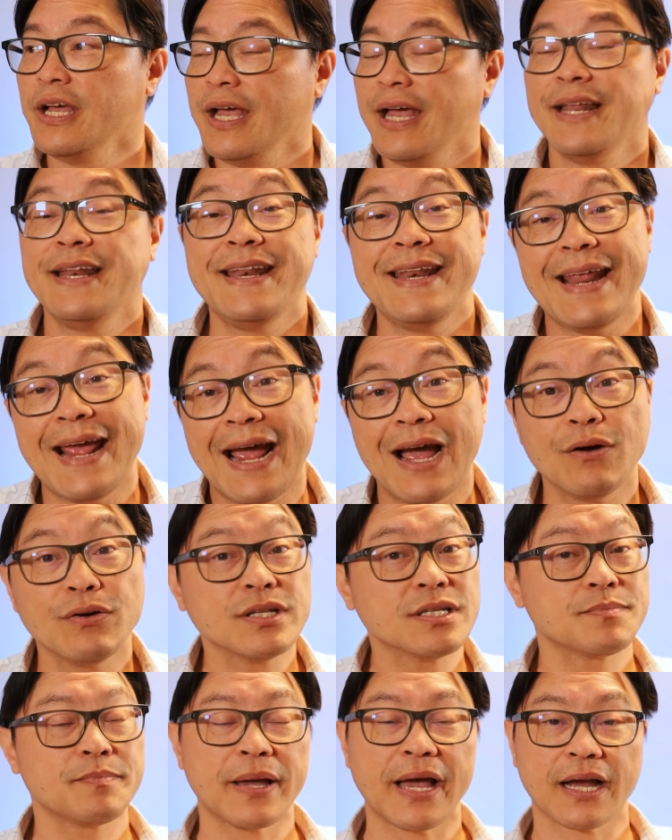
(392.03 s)
And now
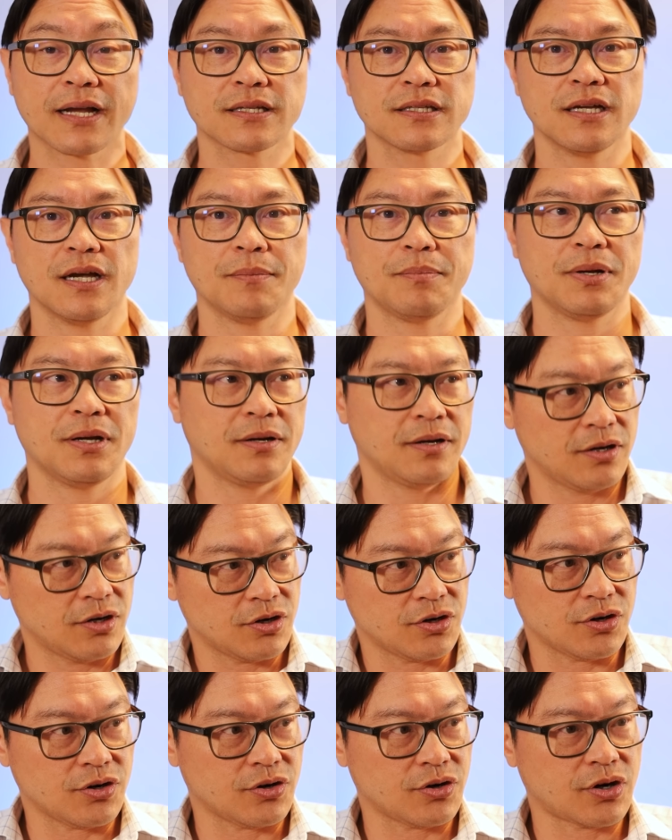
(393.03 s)
it's backed up
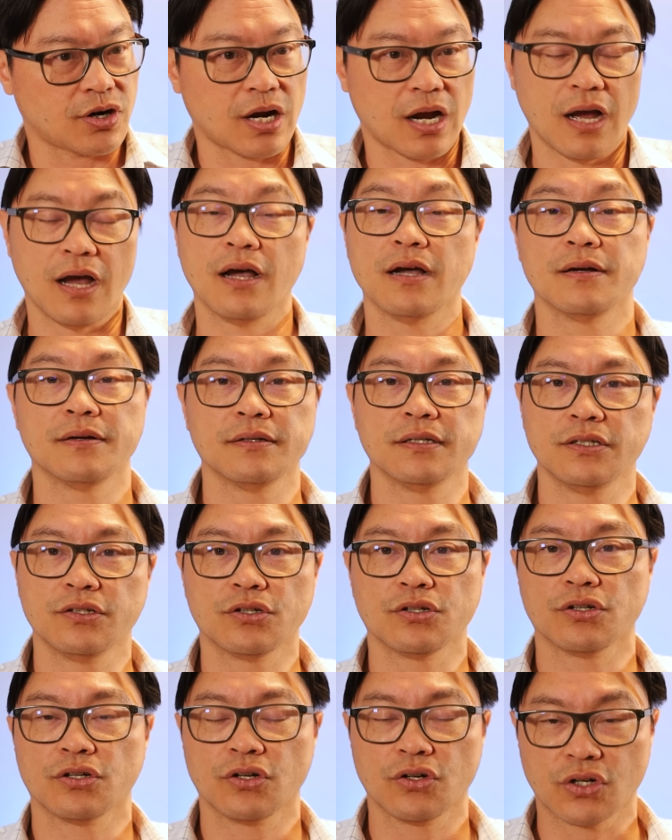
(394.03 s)

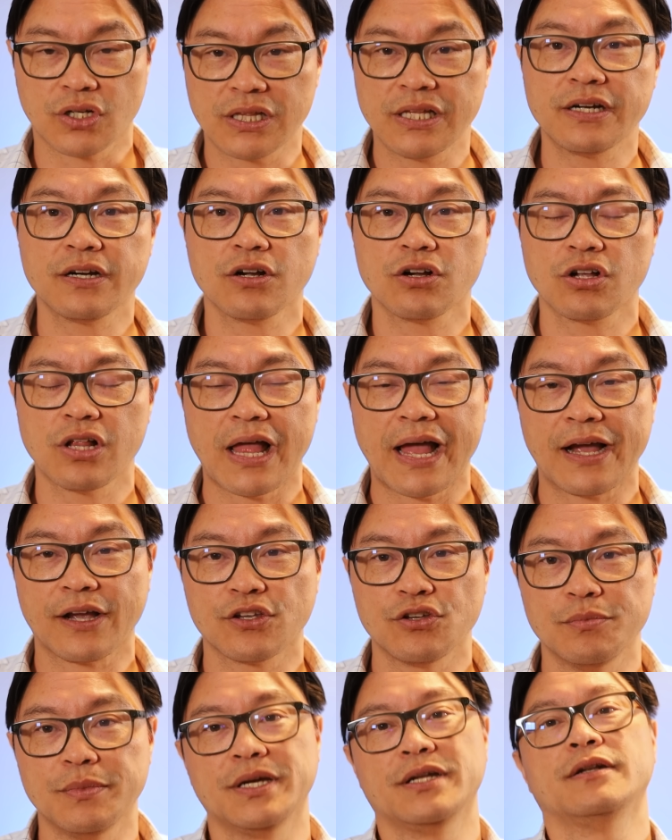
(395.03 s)
her clinical
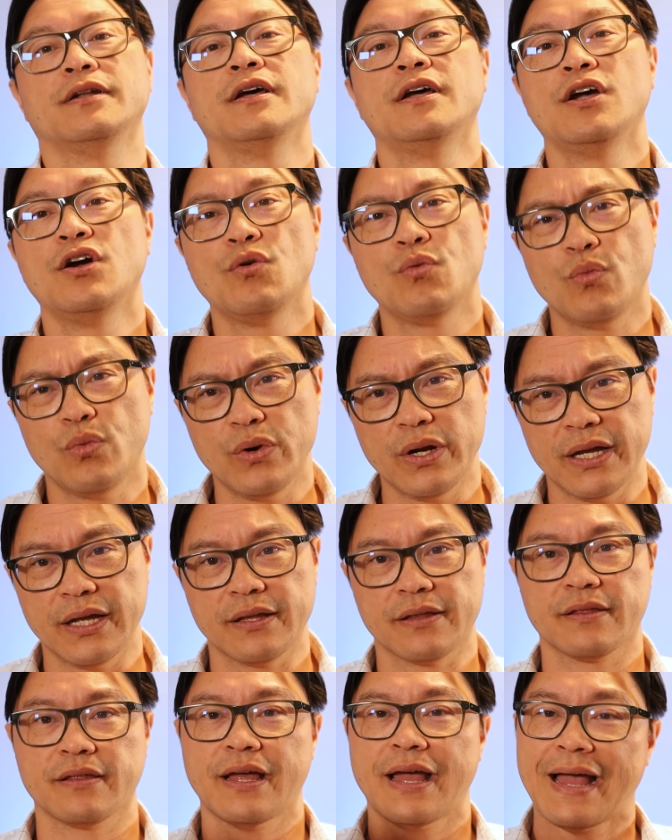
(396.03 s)
acumen
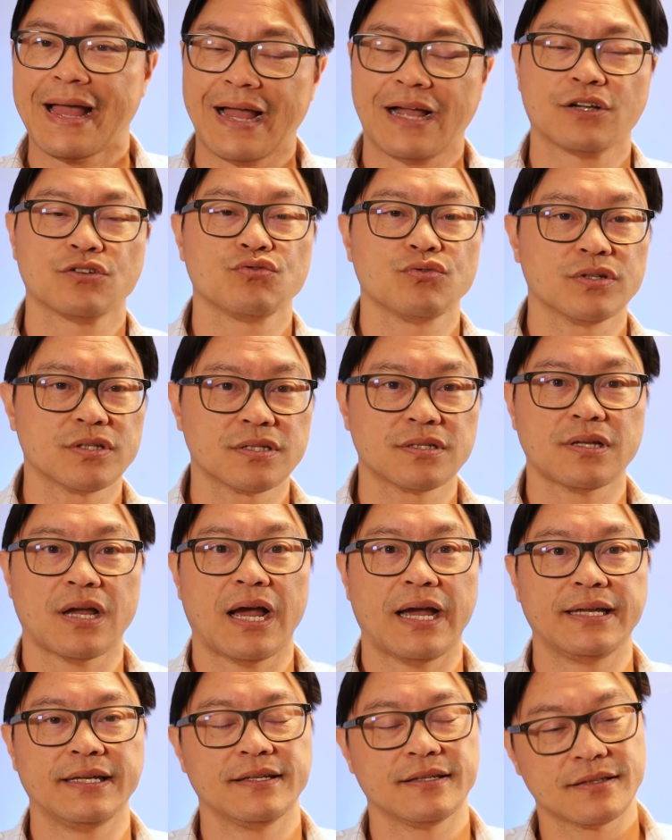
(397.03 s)
with actual
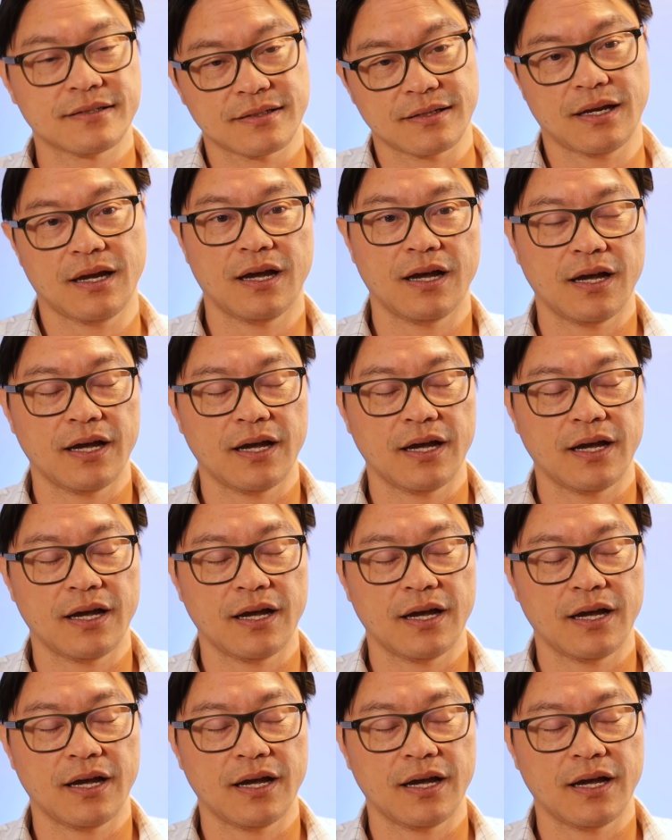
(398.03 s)
science